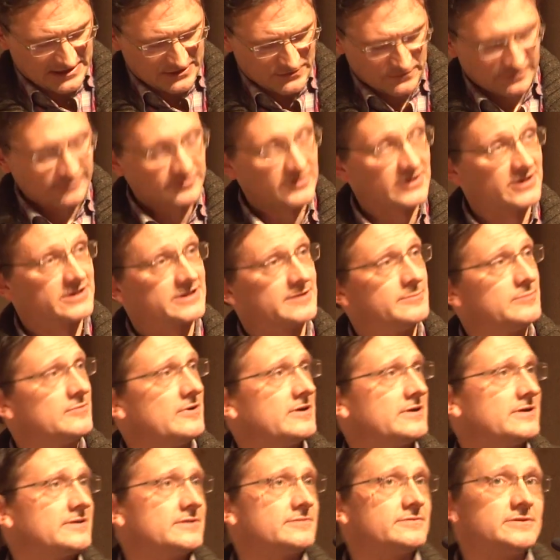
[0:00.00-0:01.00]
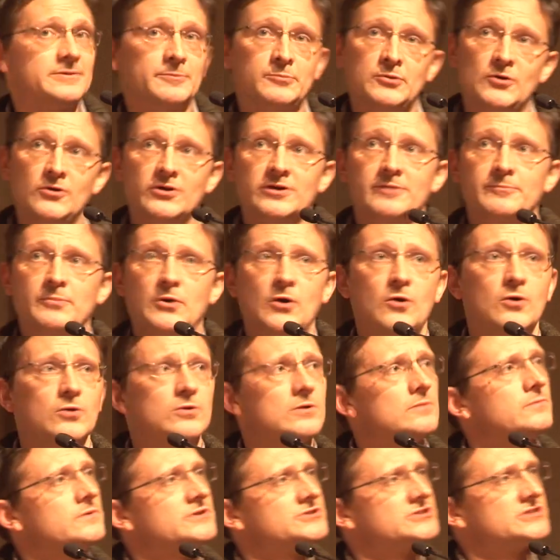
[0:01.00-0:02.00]
We've got the border
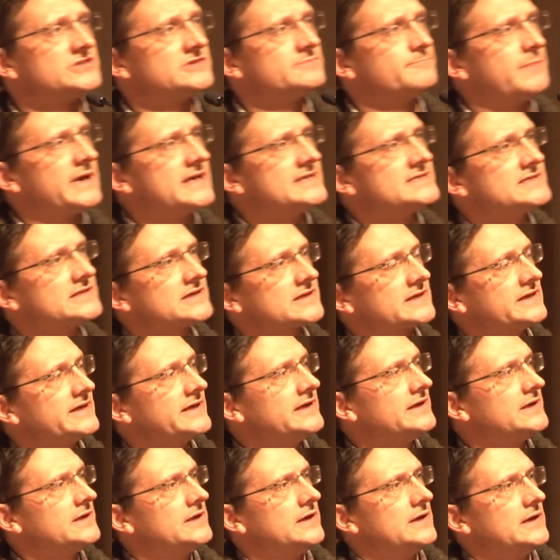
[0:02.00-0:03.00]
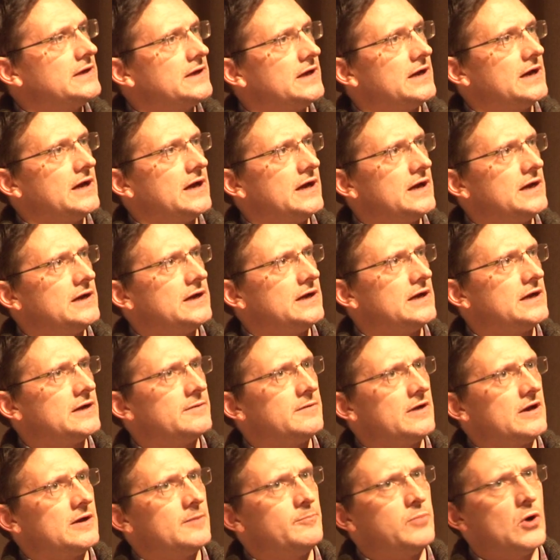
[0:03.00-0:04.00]
poll, which is basically
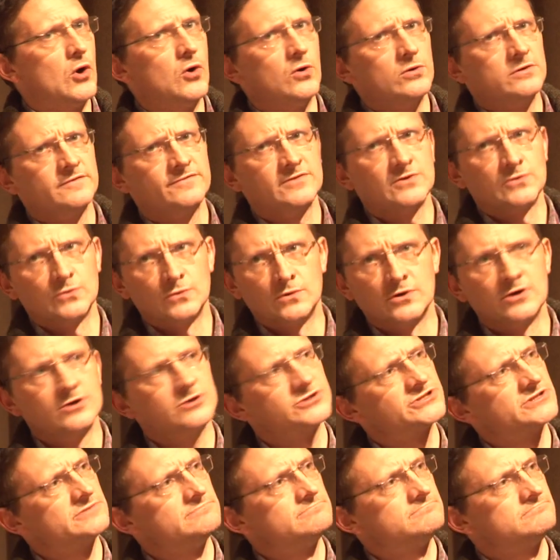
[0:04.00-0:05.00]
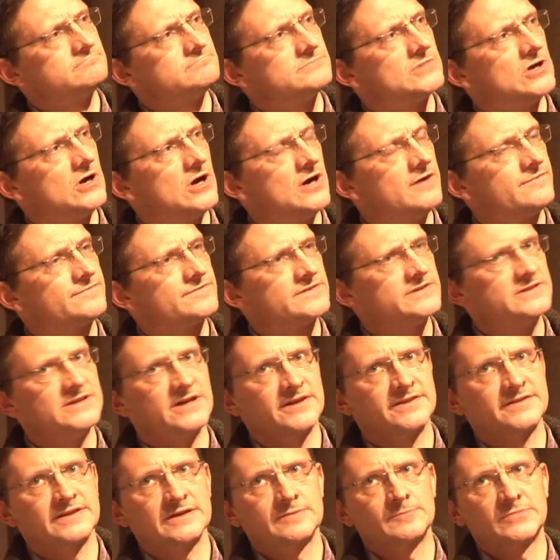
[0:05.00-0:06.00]
a poll of coercion, offering
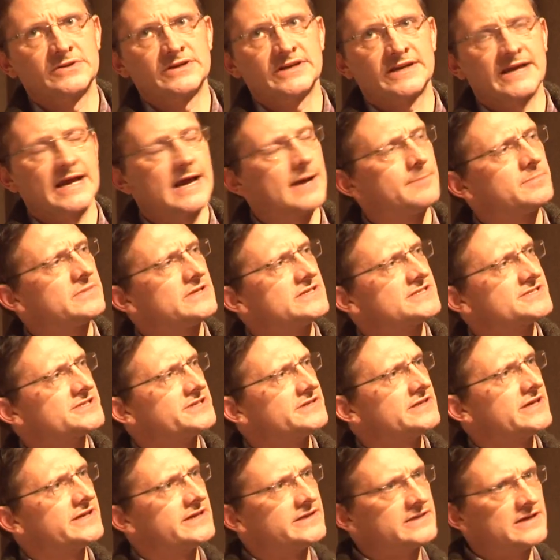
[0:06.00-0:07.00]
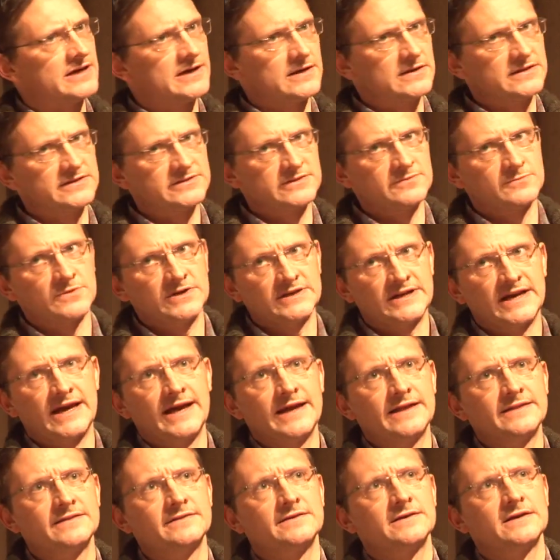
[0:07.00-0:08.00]
nothing but a capitalist United Ireland on one
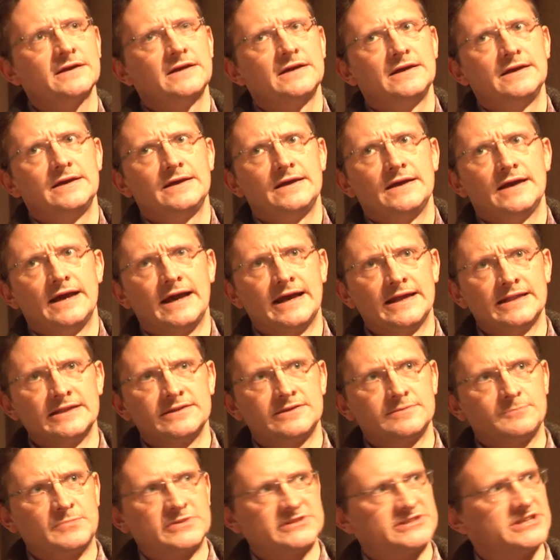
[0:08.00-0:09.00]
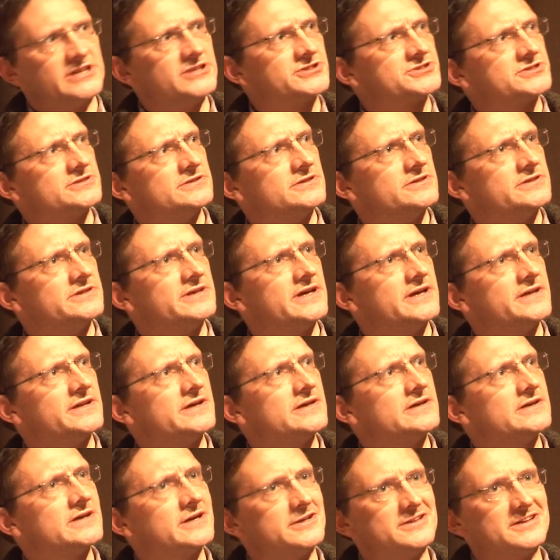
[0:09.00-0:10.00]
hand and partition on the
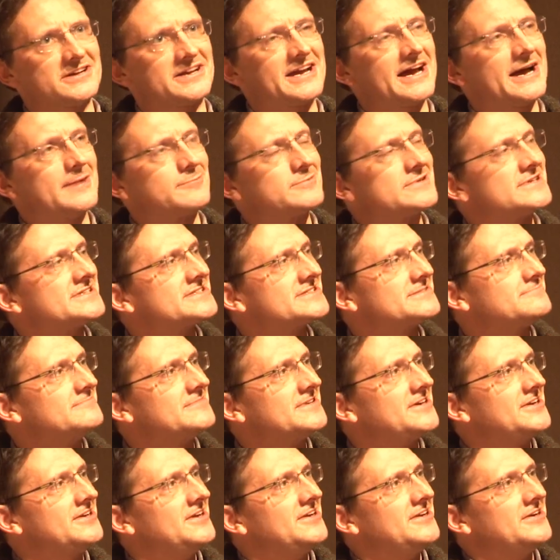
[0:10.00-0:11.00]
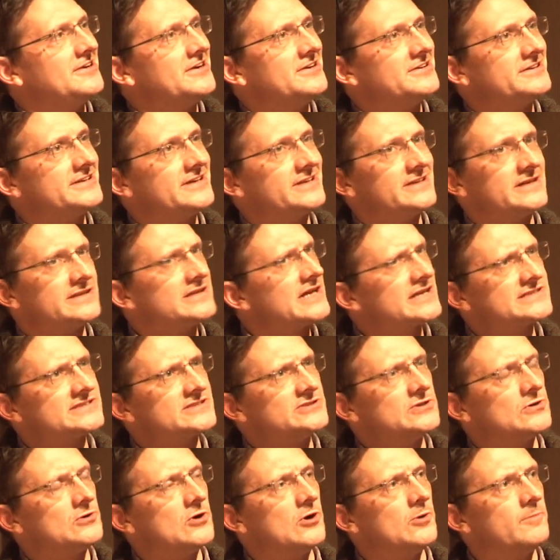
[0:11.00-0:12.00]
other, under capitalism on the other. That's
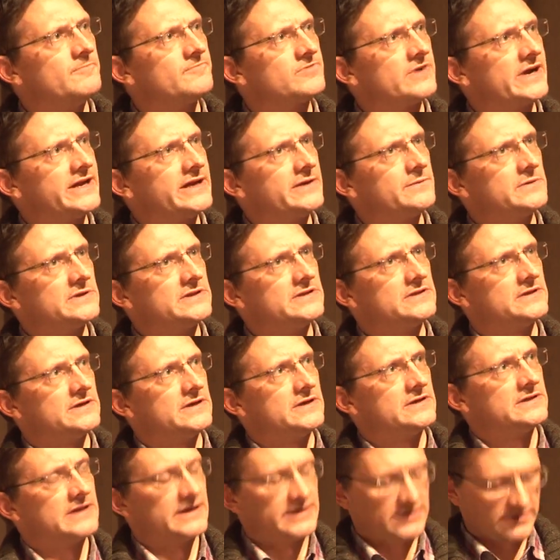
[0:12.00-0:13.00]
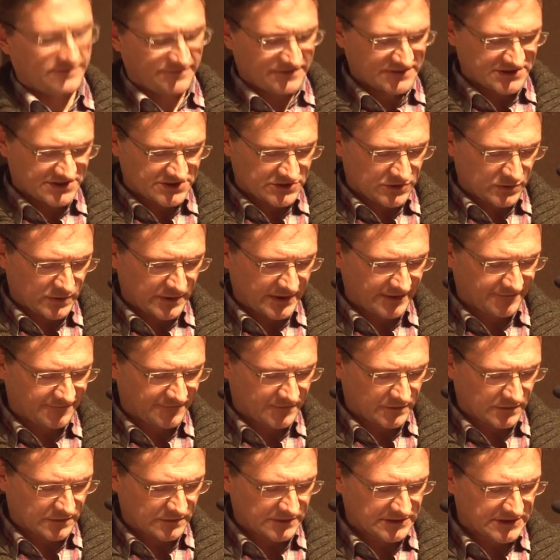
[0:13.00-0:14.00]
no hope for anyone. That offers no way
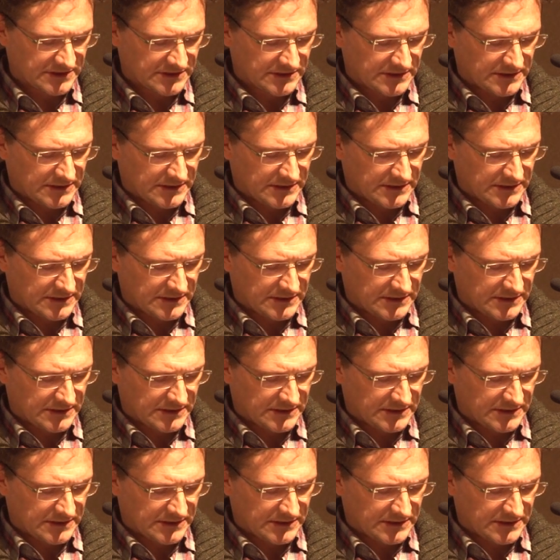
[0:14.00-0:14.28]
forward.